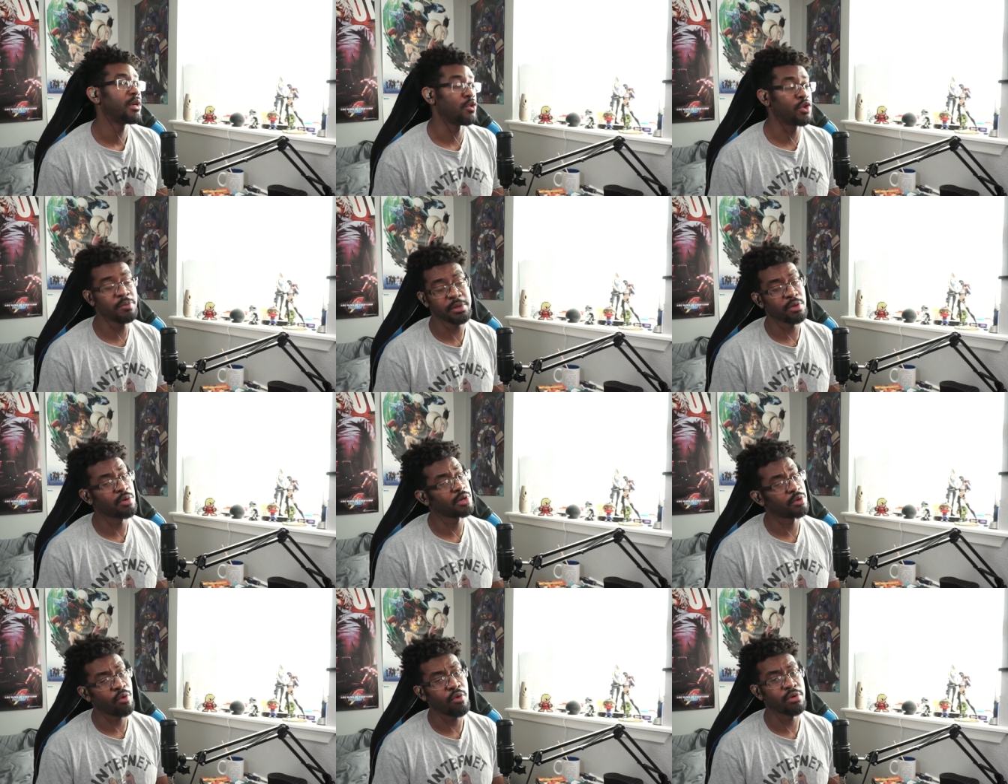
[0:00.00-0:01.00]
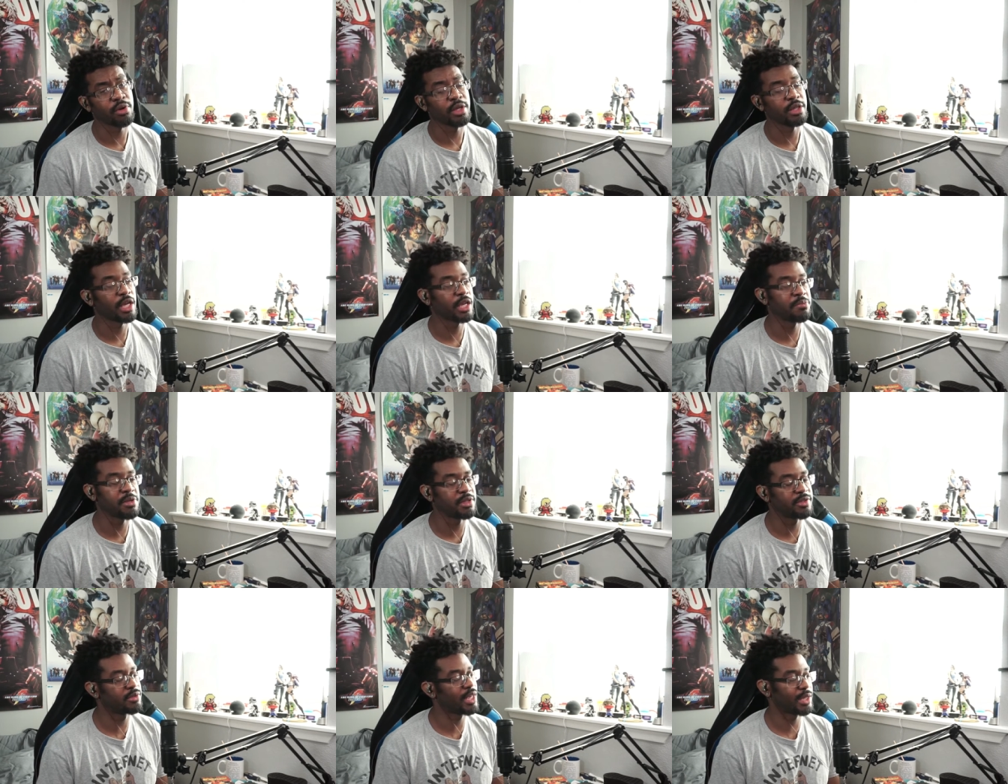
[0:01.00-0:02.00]
you could be thrown in a corner, and that could be
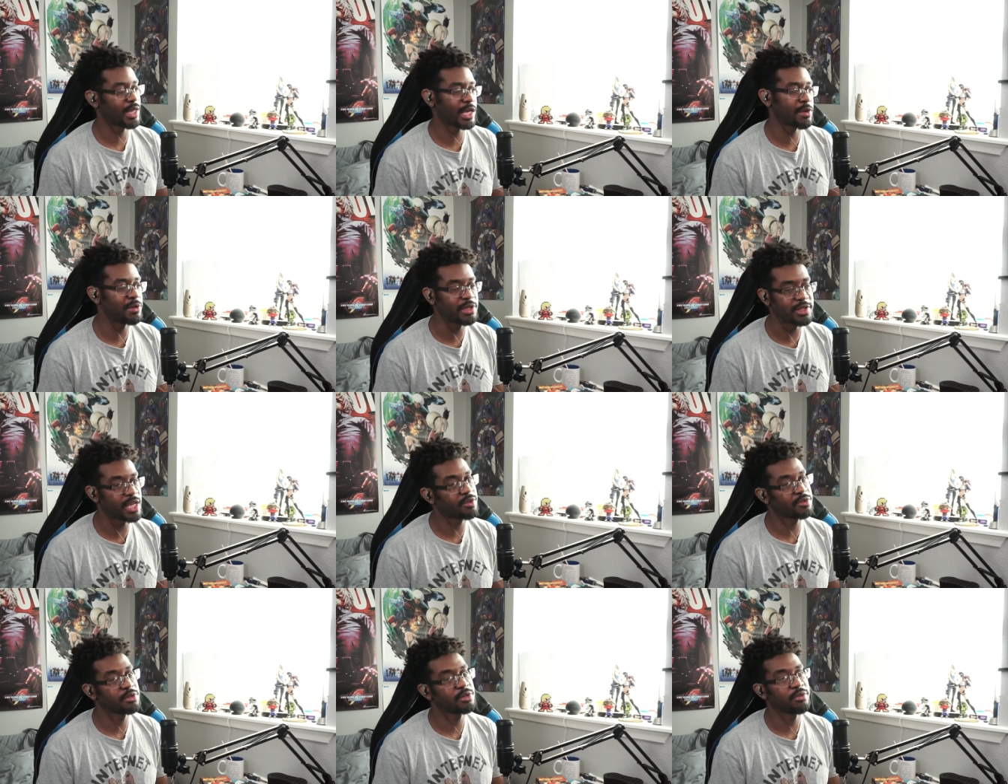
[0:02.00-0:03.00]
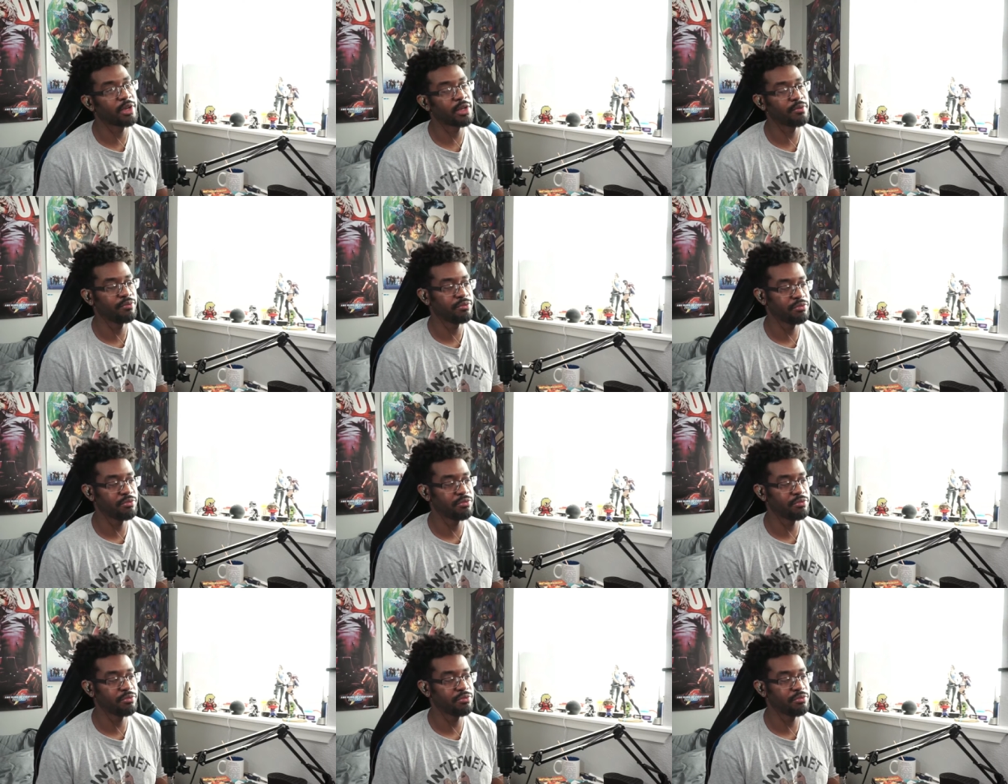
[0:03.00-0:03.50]
that, that could be disaster, right?